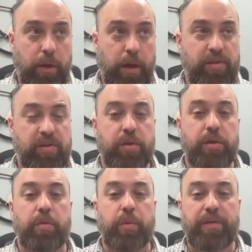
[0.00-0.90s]
a
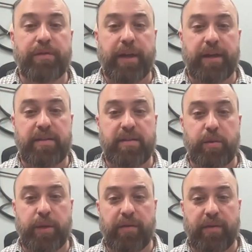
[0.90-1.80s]
certain reflex to
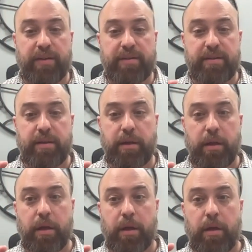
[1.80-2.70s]
give us
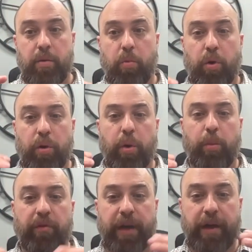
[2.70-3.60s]
more
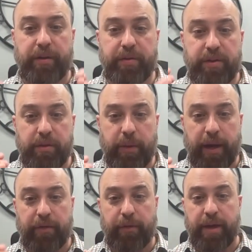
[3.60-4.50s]
normal values,
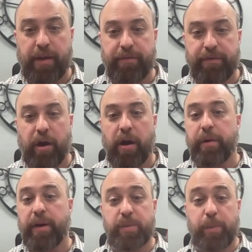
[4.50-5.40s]
right? If we have heart
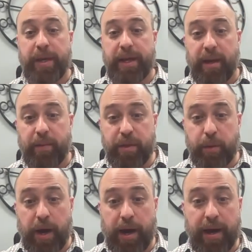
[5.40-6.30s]
rate spiking up too
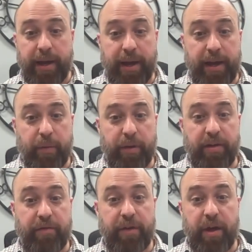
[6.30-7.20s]
high and we
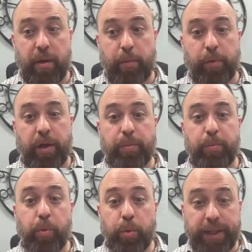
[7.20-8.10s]
have blood
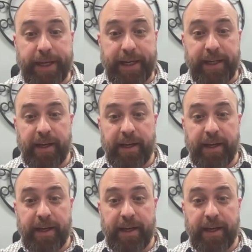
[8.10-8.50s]
pooling,